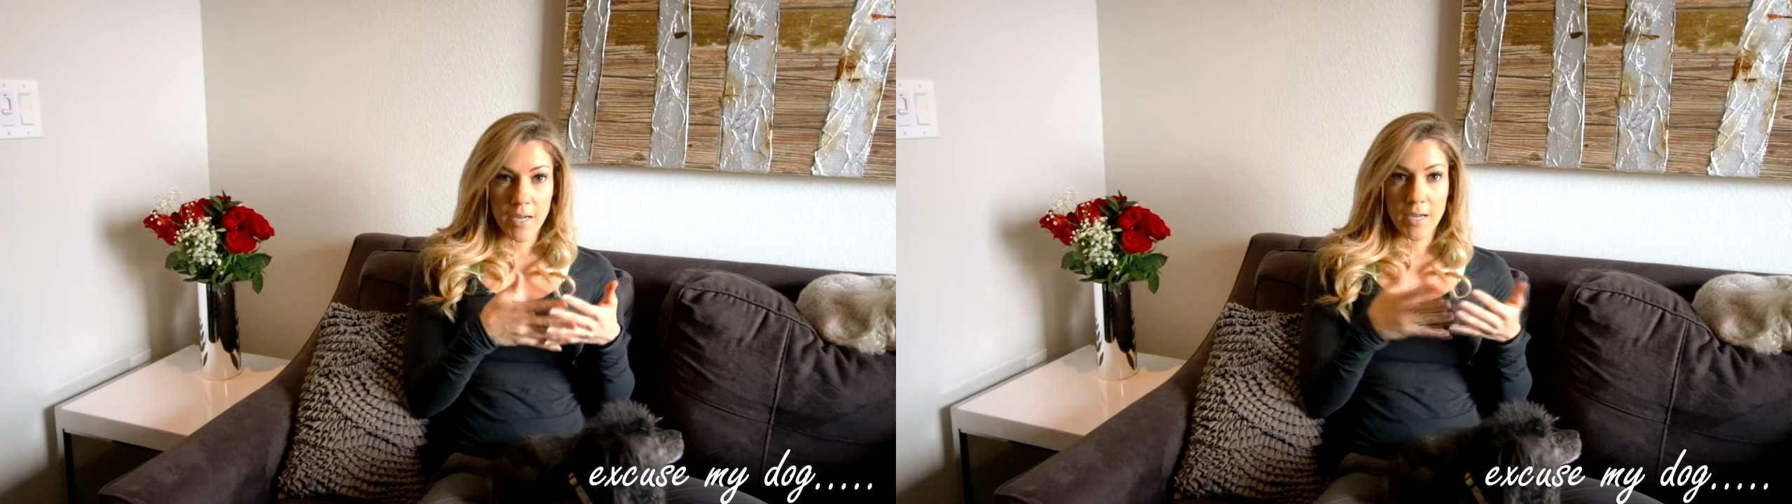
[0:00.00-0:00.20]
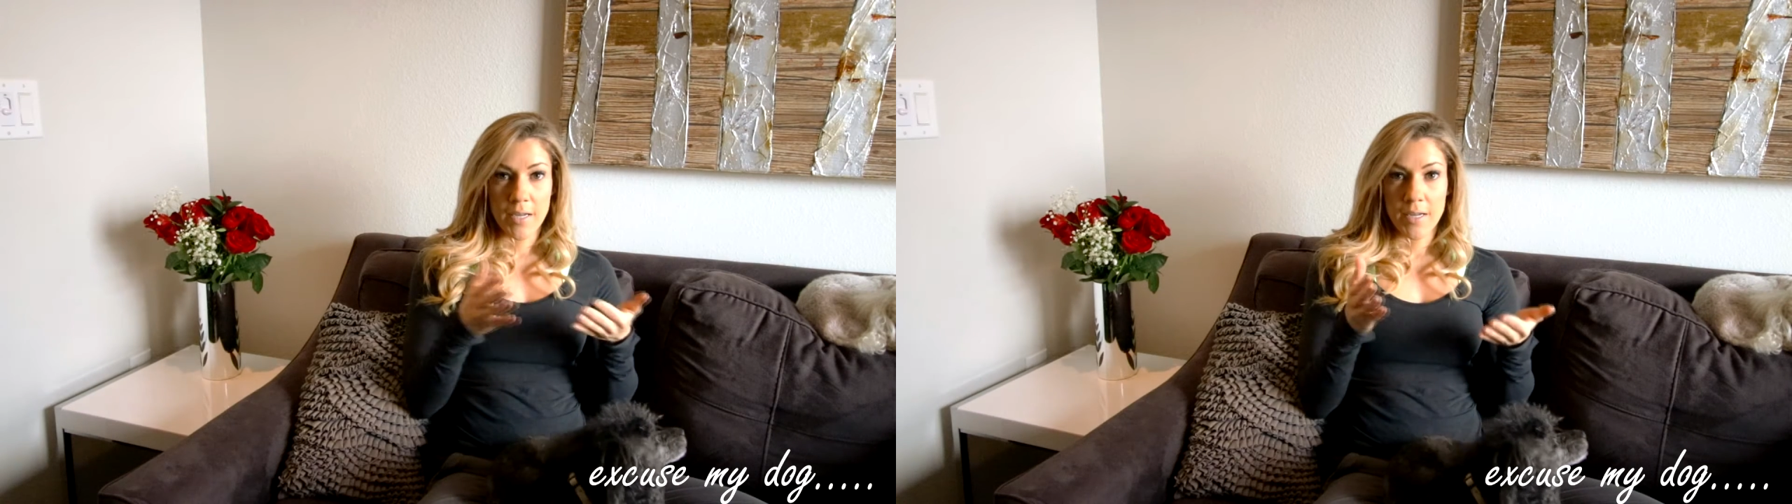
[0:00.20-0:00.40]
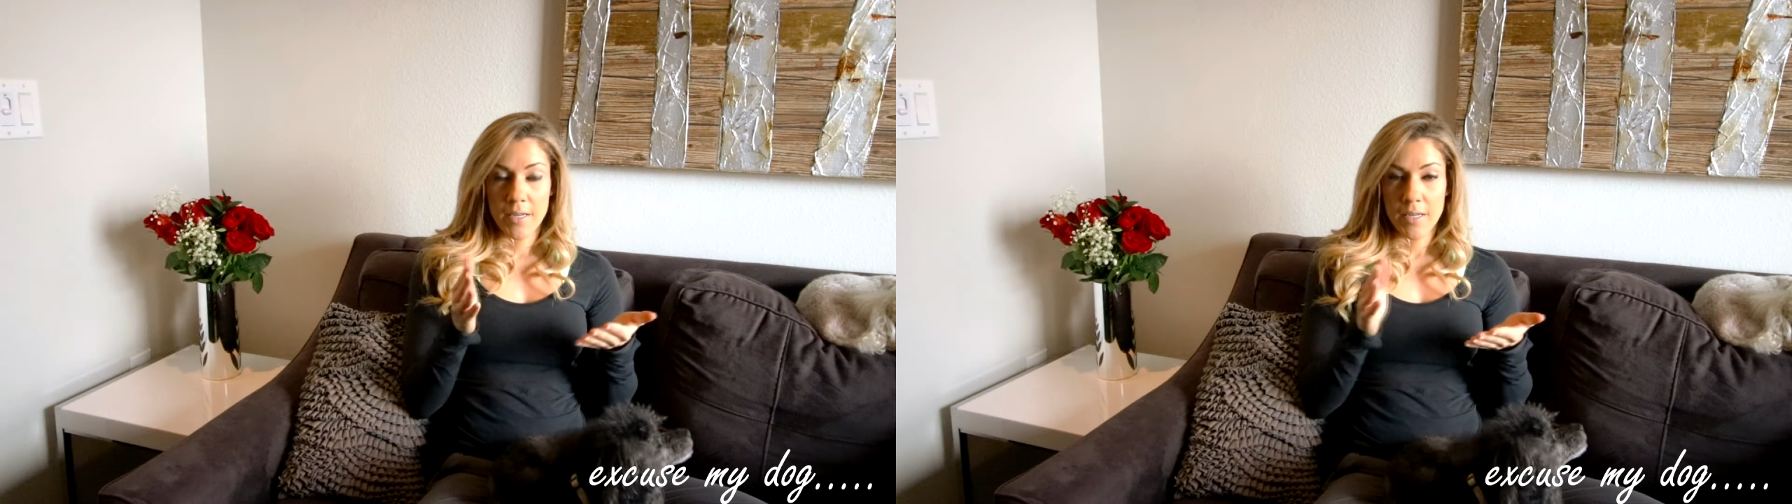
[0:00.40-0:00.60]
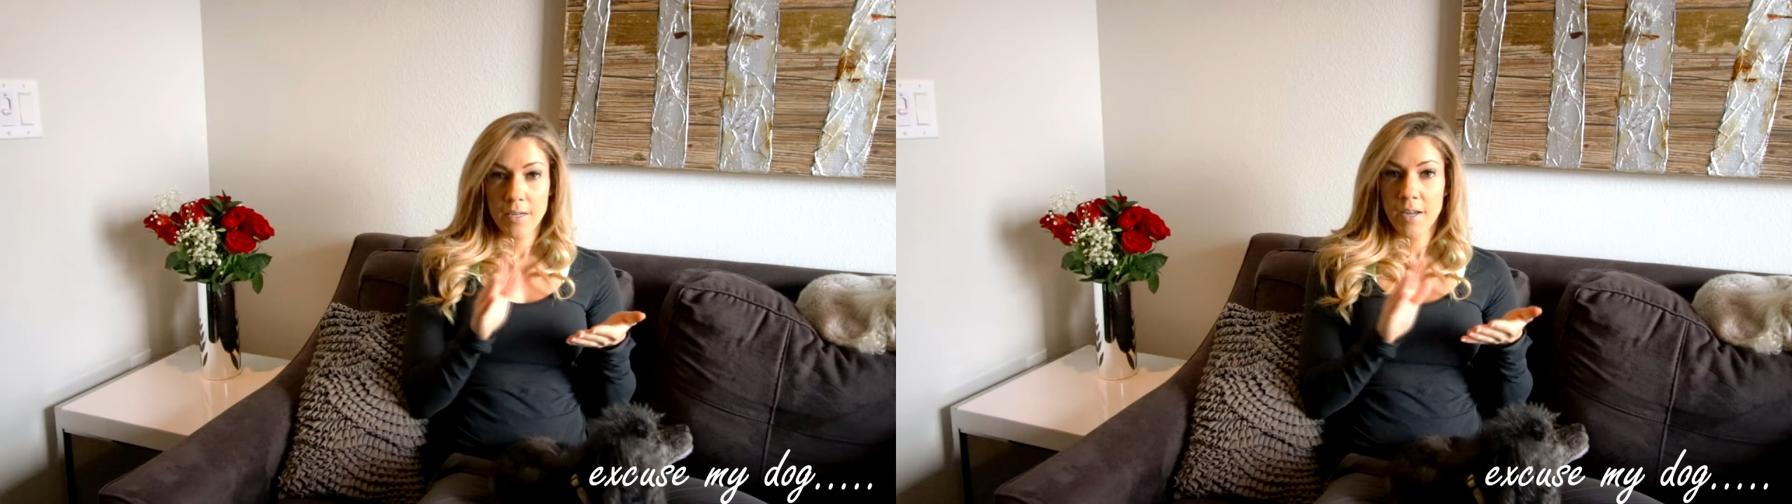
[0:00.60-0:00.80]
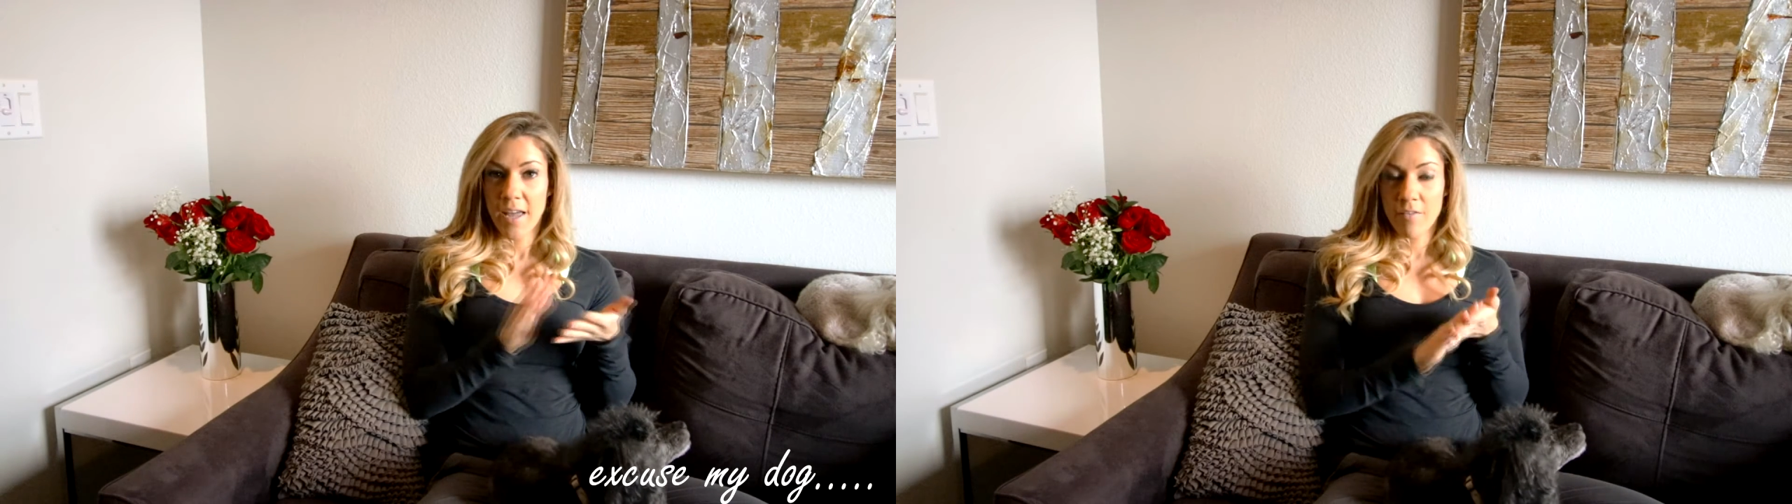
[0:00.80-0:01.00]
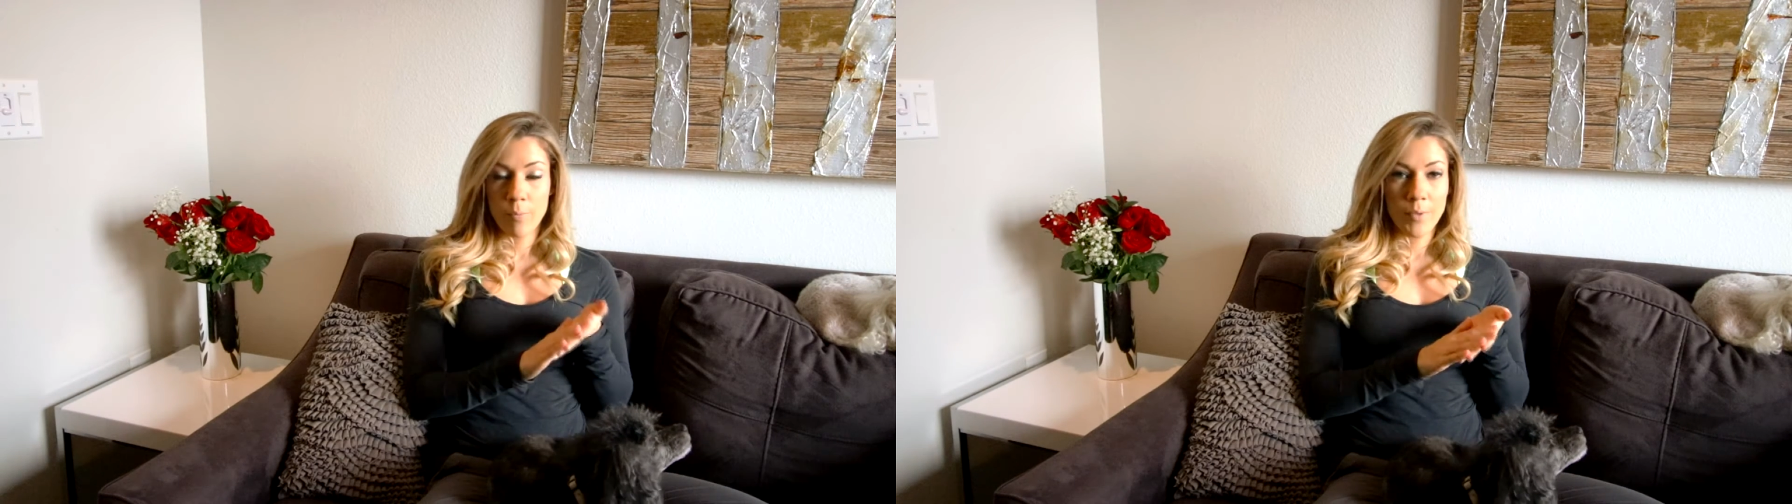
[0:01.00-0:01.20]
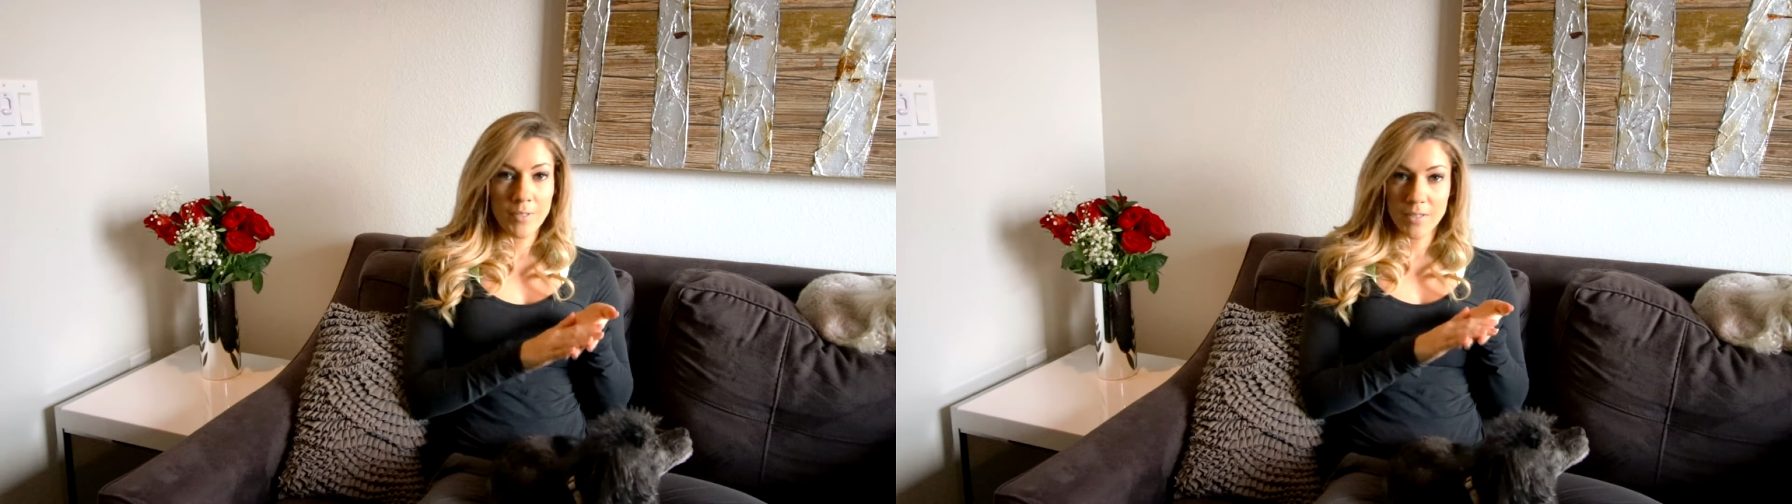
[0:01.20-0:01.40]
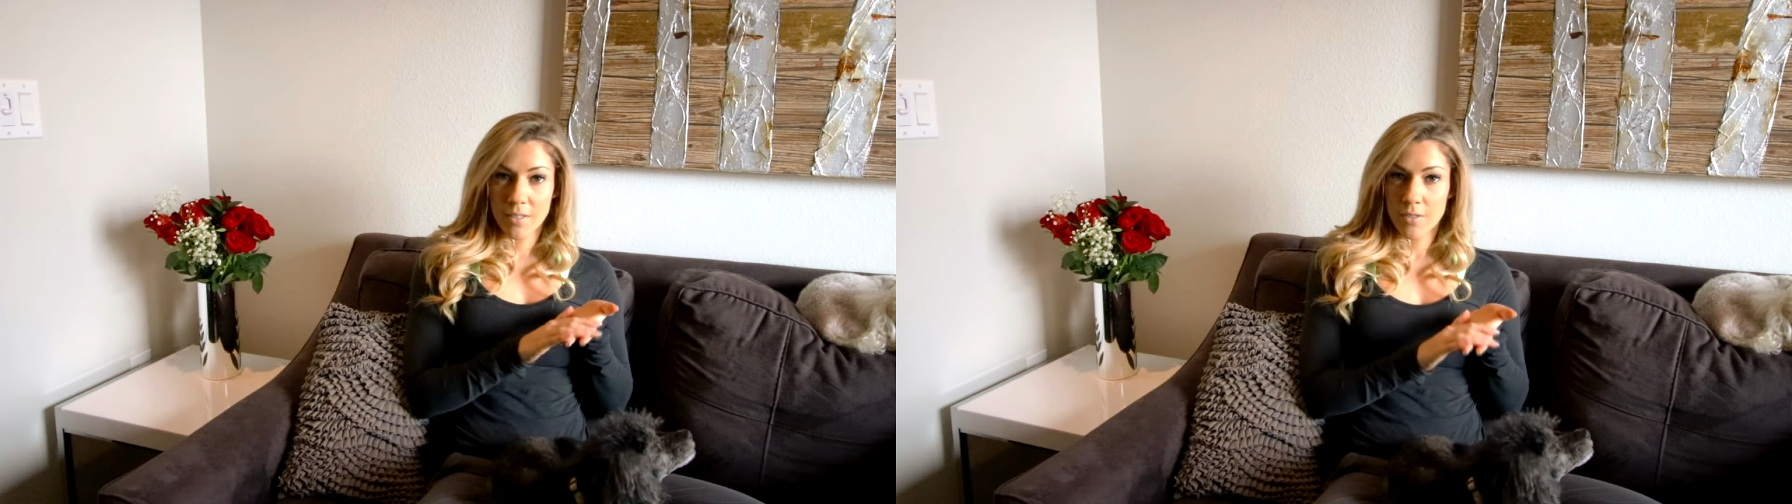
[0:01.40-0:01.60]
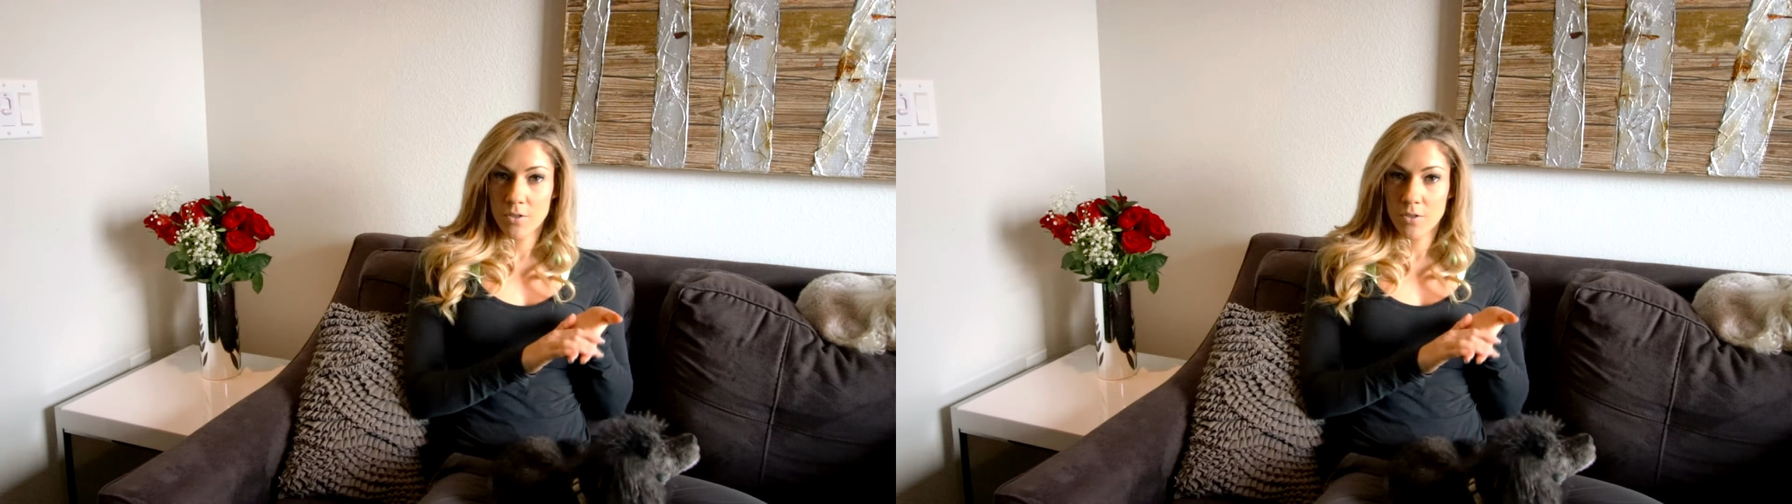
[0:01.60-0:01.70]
I haven't been sticking